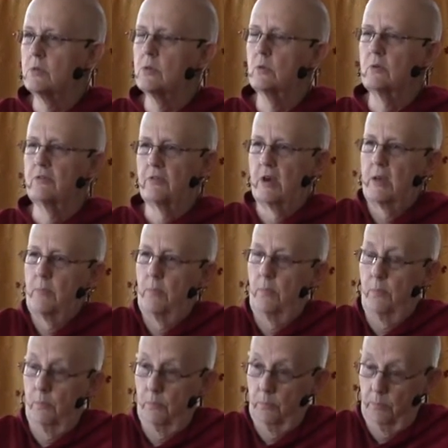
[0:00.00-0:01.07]
So if I
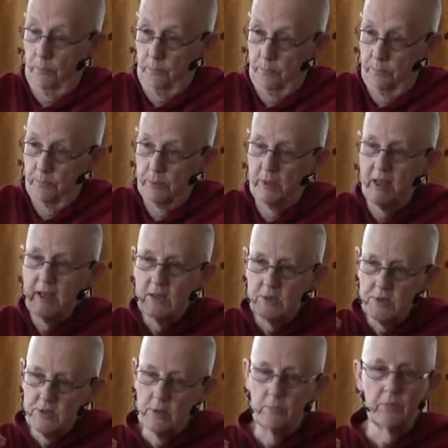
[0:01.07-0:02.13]

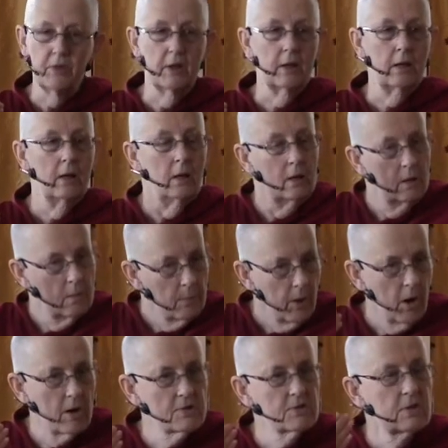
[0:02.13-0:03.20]
place something
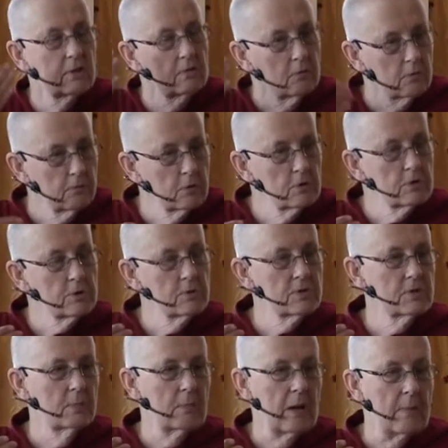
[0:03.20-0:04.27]
positive or
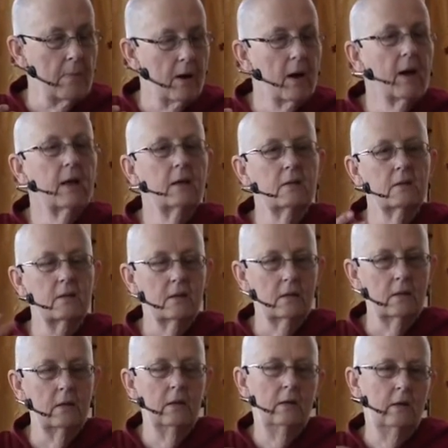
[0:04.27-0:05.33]
virtuous in my mind,
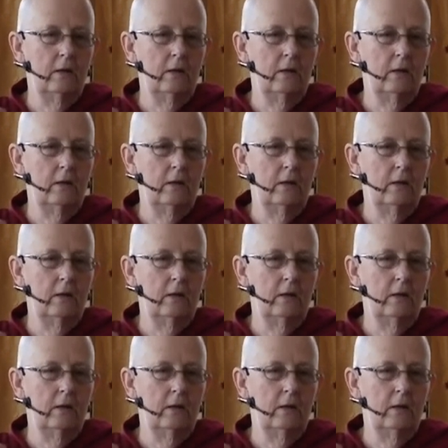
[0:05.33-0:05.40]
then